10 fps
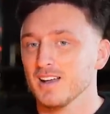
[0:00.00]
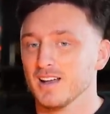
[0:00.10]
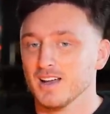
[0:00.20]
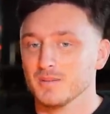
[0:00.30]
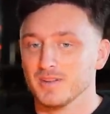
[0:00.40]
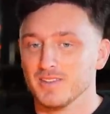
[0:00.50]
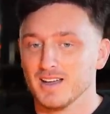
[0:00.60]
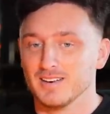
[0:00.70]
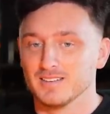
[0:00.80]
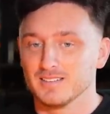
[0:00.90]
um, and
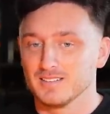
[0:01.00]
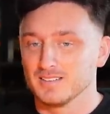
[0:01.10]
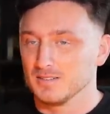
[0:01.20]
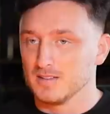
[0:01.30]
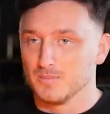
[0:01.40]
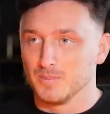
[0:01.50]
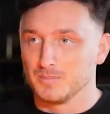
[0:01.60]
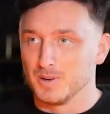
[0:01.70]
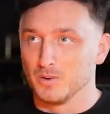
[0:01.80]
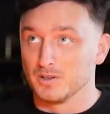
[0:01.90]
then
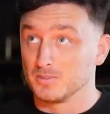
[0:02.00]
built a